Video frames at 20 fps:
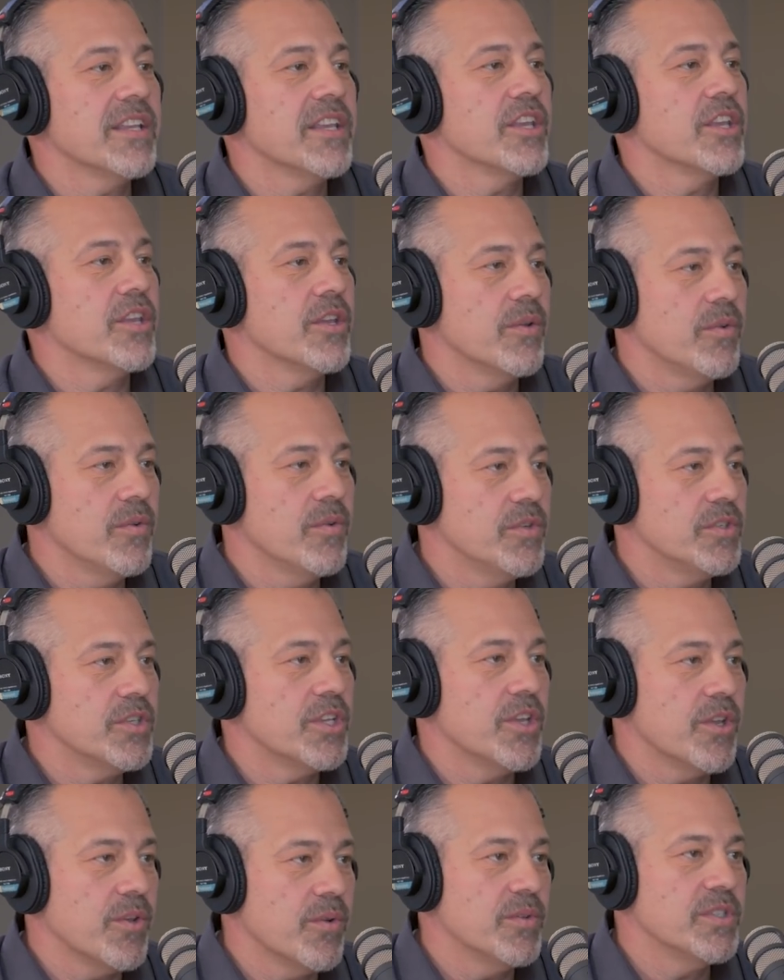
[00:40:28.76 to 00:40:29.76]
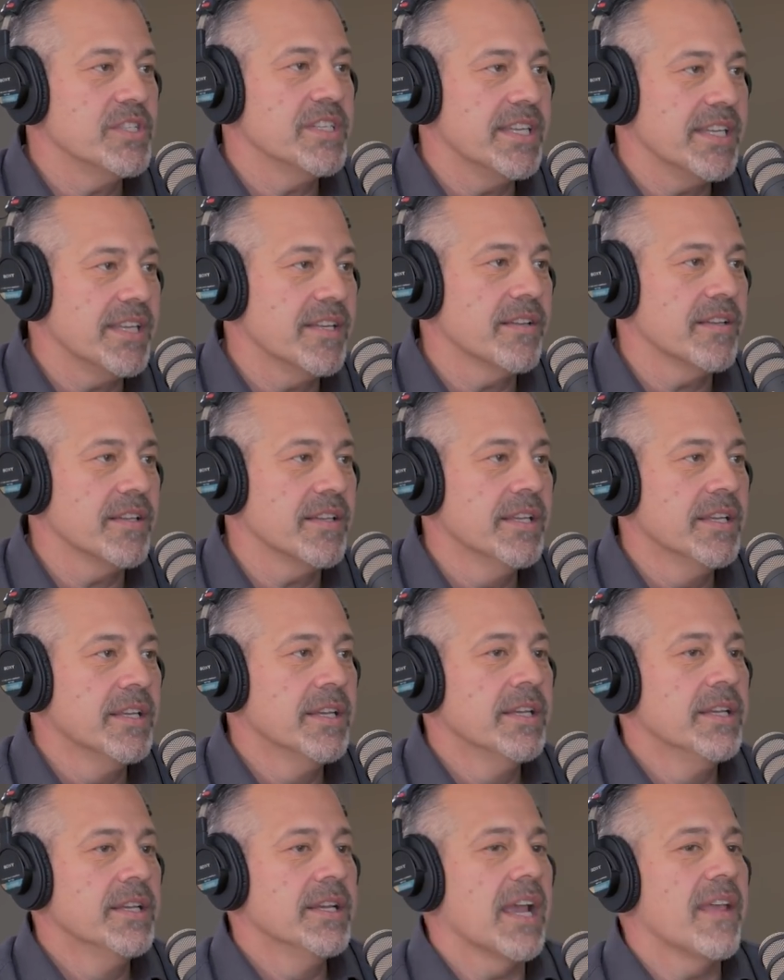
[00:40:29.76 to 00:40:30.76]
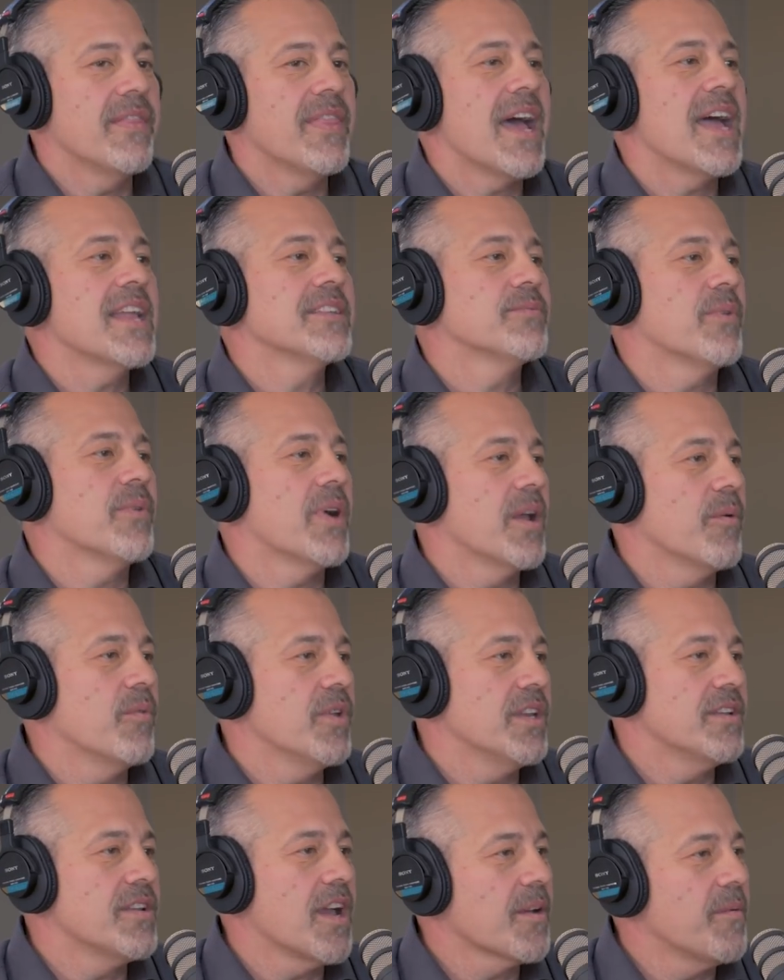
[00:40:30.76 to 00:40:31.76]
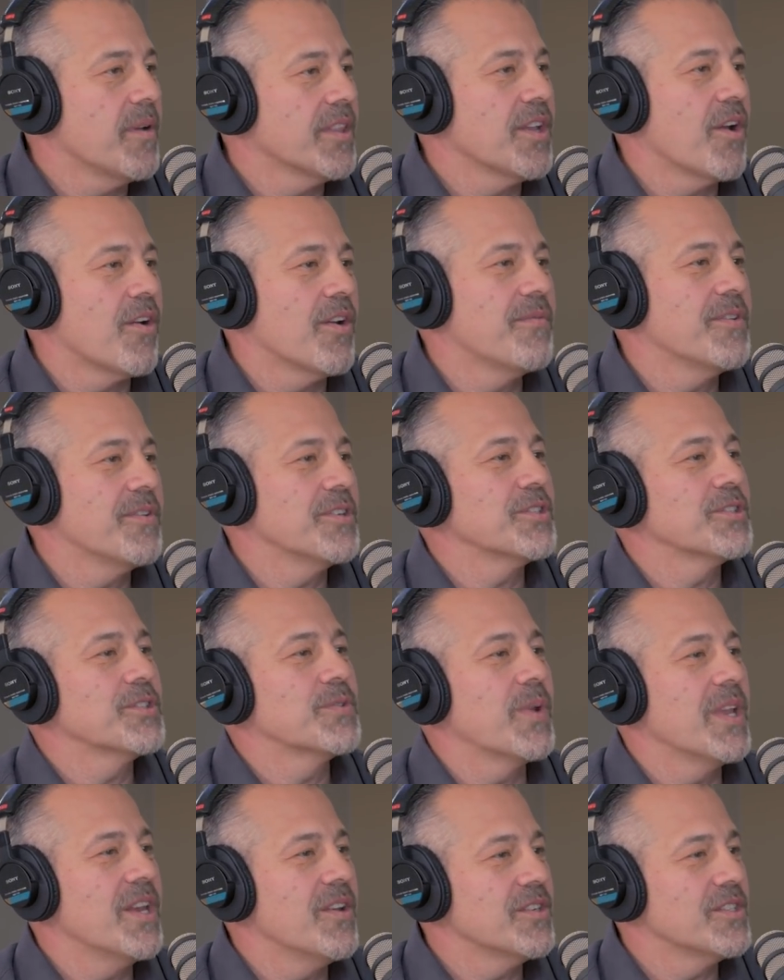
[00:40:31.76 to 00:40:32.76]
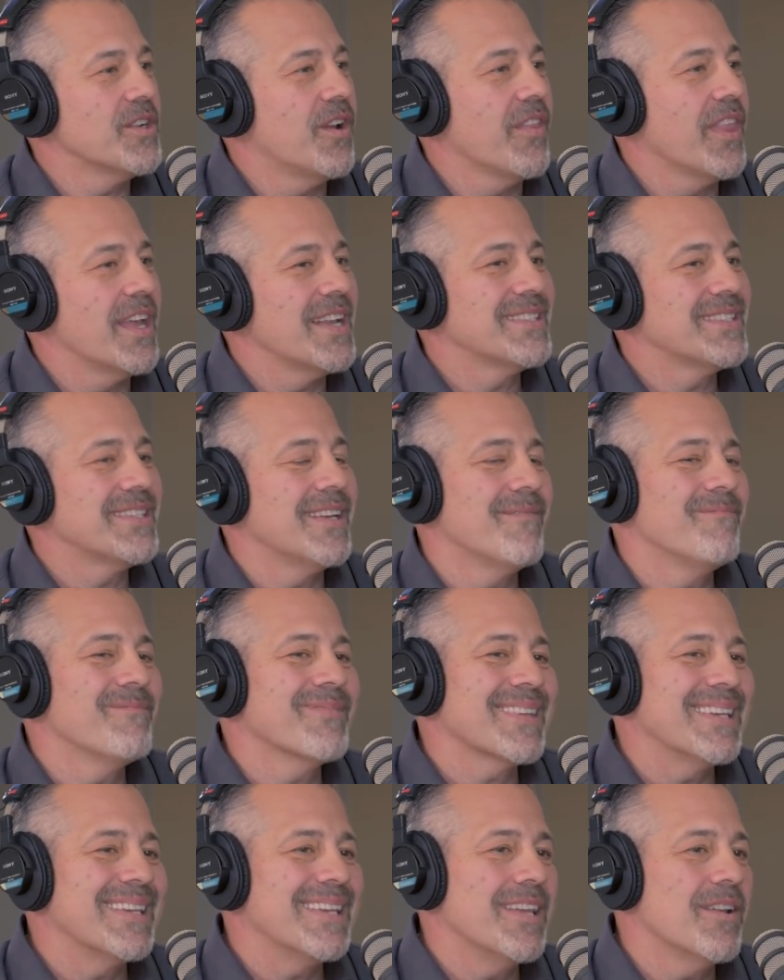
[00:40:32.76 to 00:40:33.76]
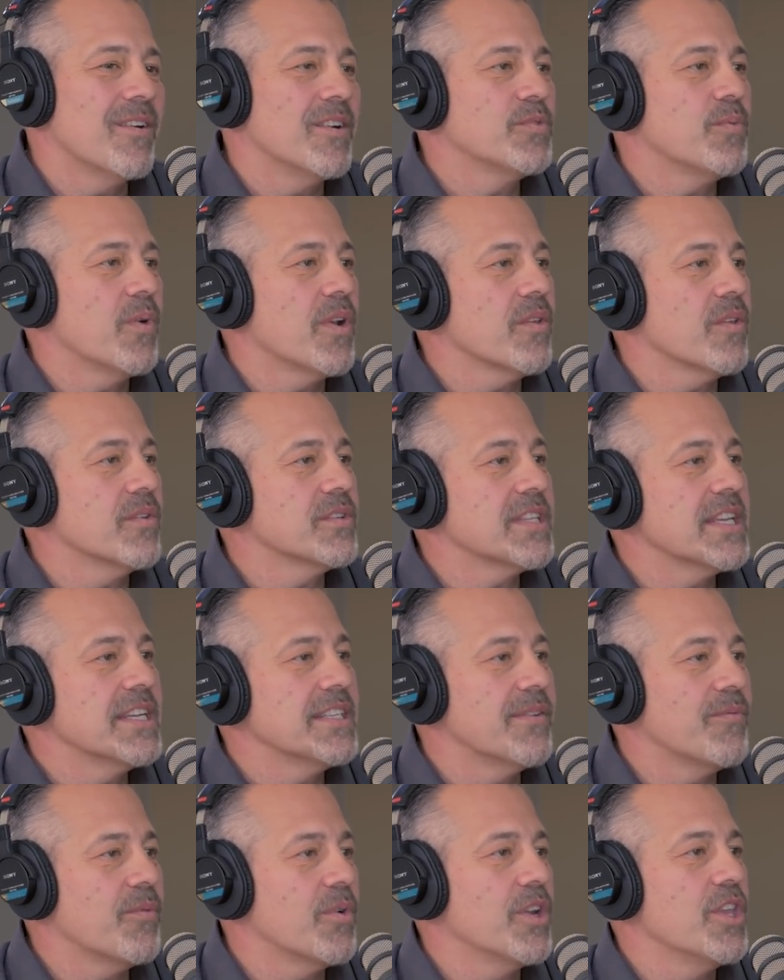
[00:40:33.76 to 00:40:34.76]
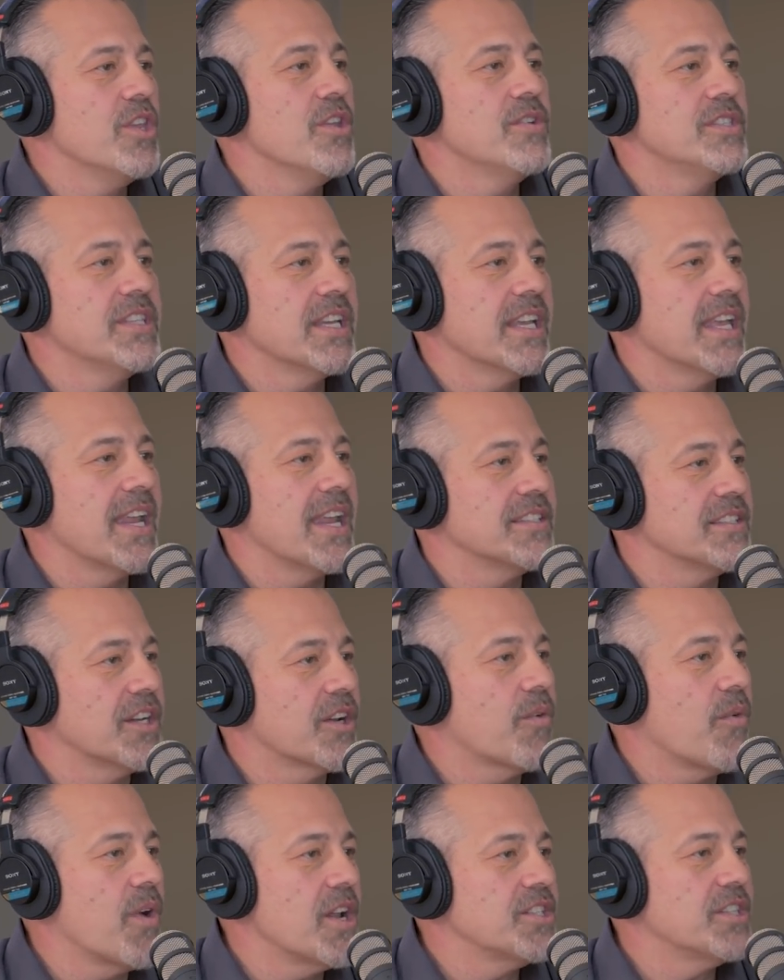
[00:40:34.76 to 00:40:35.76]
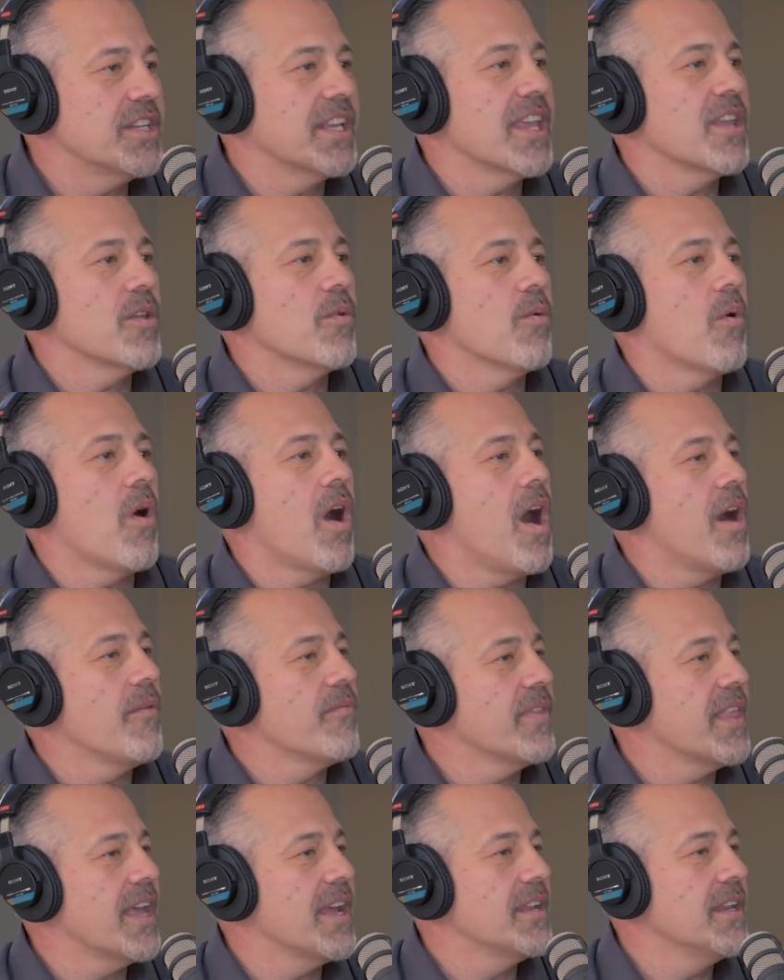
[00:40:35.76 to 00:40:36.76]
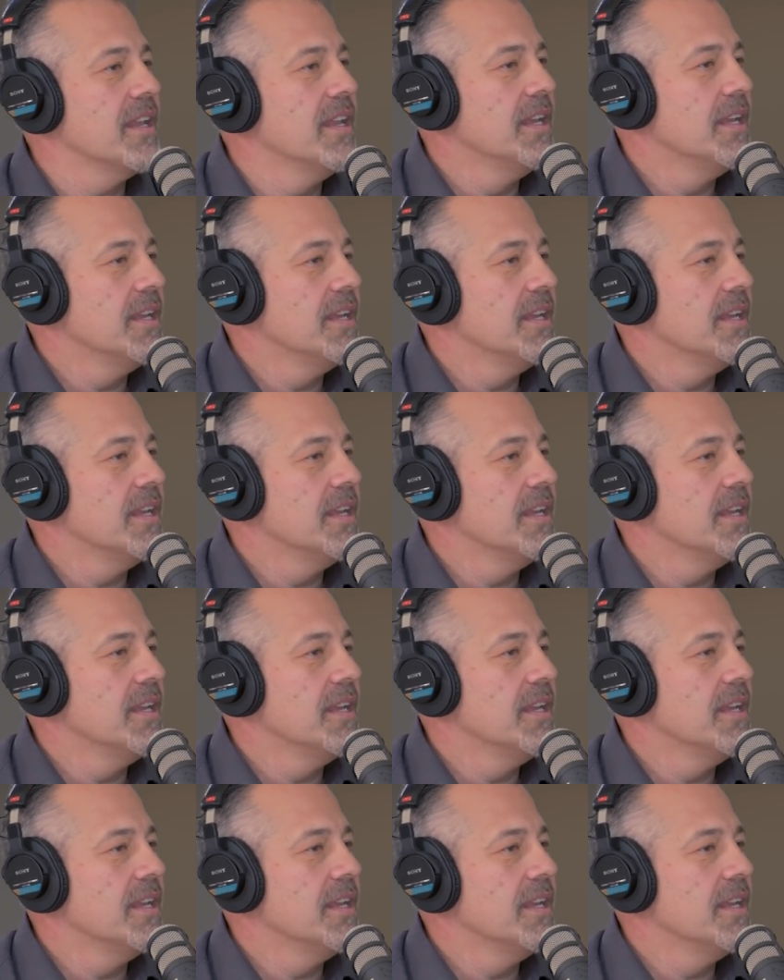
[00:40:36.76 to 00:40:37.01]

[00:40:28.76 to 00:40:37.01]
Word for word: a huge, huge deal, and that's why when you talk about the artificial sweeteners and all that stuff, you know, it's one of those things. If we're using it as a crutch to get you off of that